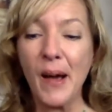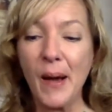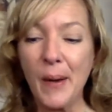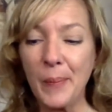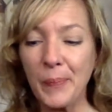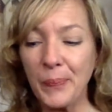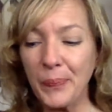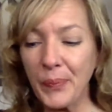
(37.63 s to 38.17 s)

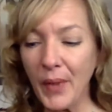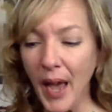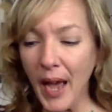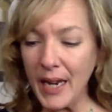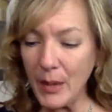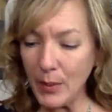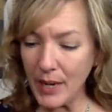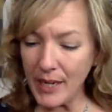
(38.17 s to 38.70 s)
Um,
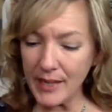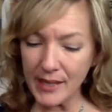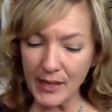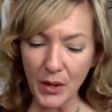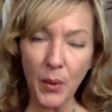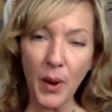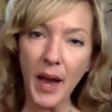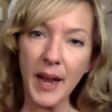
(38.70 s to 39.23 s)
anyway,
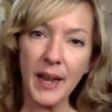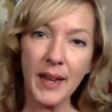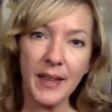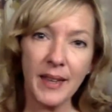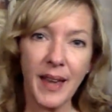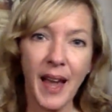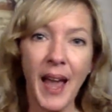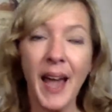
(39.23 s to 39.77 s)
so
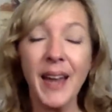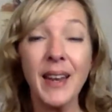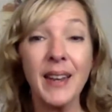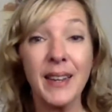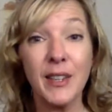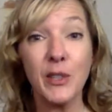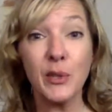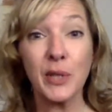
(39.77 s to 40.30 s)
I
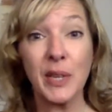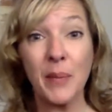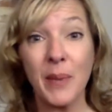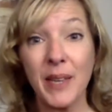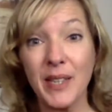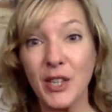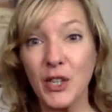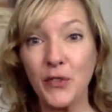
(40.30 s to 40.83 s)
had an
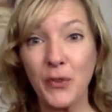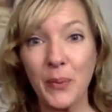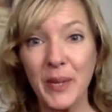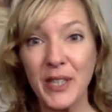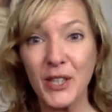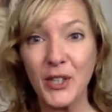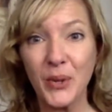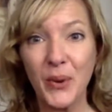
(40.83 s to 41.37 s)
interesting message
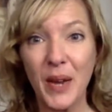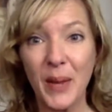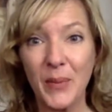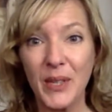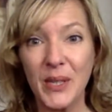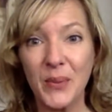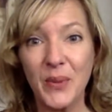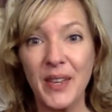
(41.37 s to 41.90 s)
from
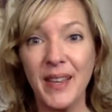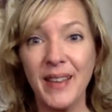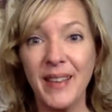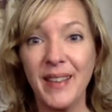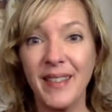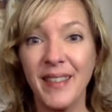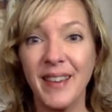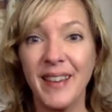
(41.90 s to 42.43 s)
Instagram this
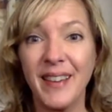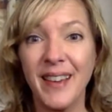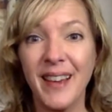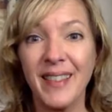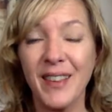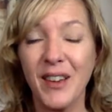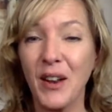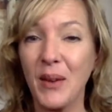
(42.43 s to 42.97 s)
week that
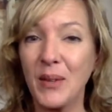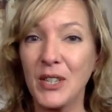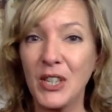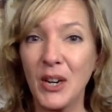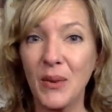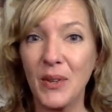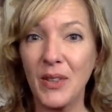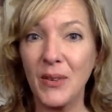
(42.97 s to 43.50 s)
I thought I
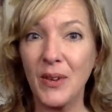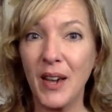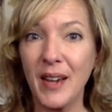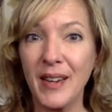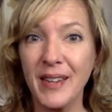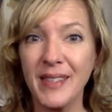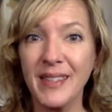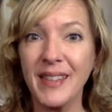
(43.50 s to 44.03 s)
would share with you
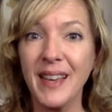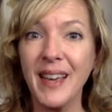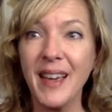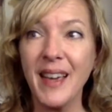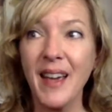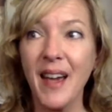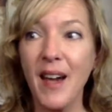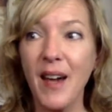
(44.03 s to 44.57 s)
guys
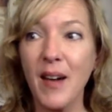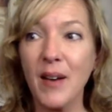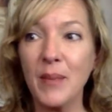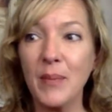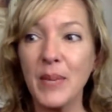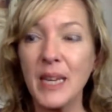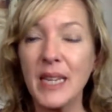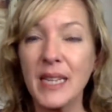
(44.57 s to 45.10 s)

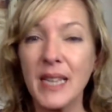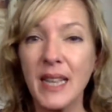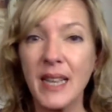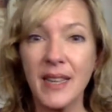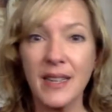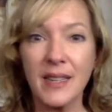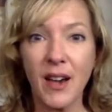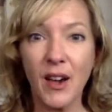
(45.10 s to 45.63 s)
um, because
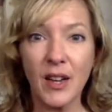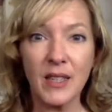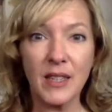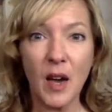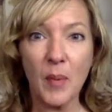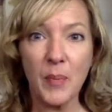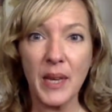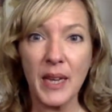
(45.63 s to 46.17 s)
I think it's a
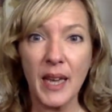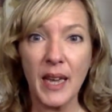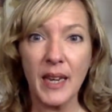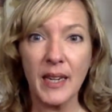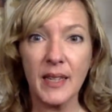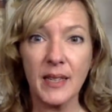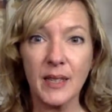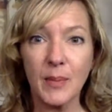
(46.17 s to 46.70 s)
hot topic
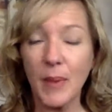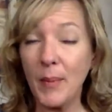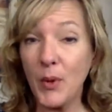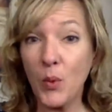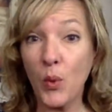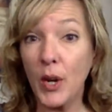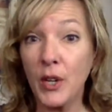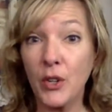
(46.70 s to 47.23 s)
and
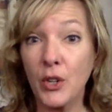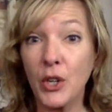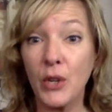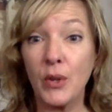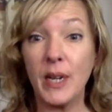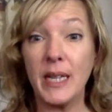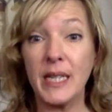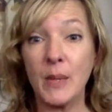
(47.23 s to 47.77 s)
maybe one you're
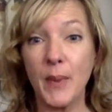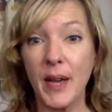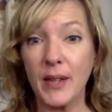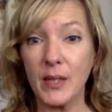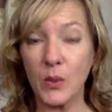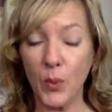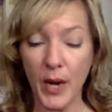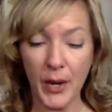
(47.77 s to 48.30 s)
curious
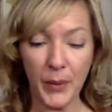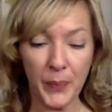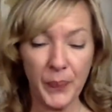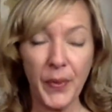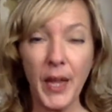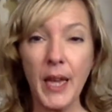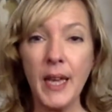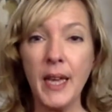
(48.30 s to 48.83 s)
about as
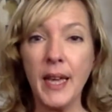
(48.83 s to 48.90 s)
well.